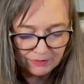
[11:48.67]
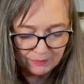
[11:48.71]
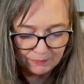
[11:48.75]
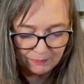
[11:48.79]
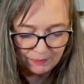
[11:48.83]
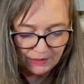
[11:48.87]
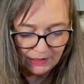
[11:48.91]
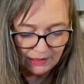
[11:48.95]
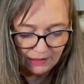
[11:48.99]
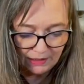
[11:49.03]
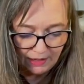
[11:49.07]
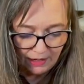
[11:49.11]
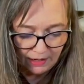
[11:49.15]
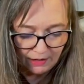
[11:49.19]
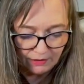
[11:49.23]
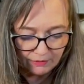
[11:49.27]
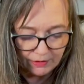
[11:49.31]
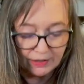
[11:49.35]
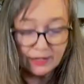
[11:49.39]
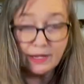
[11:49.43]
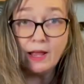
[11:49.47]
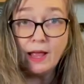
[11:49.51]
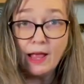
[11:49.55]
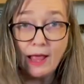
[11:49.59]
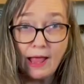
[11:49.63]
to beat
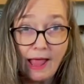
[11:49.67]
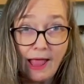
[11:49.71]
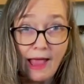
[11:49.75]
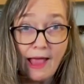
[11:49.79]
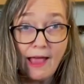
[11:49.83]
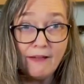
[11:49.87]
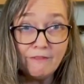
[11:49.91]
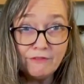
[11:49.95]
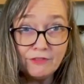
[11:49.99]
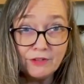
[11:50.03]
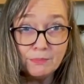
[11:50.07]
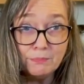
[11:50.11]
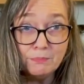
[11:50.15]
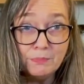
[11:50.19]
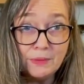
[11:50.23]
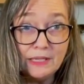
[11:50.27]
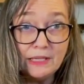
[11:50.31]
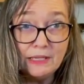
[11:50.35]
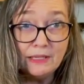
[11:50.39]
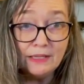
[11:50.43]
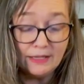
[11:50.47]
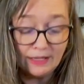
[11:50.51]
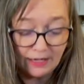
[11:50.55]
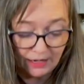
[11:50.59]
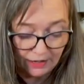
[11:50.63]
Gary, have to
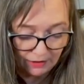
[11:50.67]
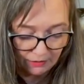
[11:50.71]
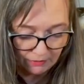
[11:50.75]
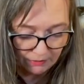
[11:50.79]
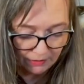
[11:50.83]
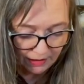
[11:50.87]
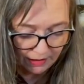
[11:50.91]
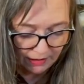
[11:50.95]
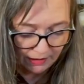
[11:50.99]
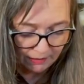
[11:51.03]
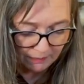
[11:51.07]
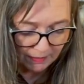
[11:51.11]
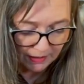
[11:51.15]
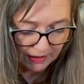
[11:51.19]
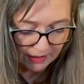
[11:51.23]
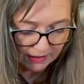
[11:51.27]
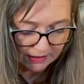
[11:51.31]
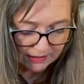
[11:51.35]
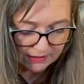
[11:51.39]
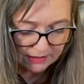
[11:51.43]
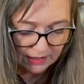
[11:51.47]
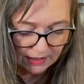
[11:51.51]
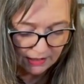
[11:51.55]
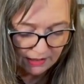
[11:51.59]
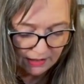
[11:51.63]
beat Gary
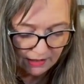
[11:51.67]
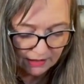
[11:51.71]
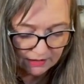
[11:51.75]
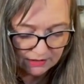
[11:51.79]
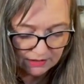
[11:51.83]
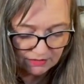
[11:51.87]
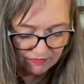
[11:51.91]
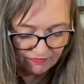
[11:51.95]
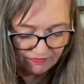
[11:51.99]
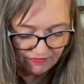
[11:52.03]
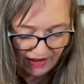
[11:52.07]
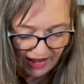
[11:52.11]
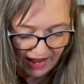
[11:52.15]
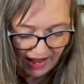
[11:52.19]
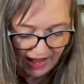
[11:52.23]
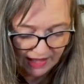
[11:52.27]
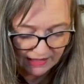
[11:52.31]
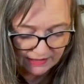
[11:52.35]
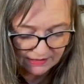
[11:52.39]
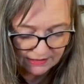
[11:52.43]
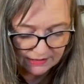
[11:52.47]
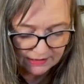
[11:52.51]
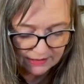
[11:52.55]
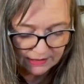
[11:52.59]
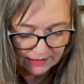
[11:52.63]
because he is
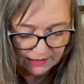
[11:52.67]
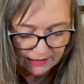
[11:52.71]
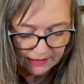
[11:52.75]
fast.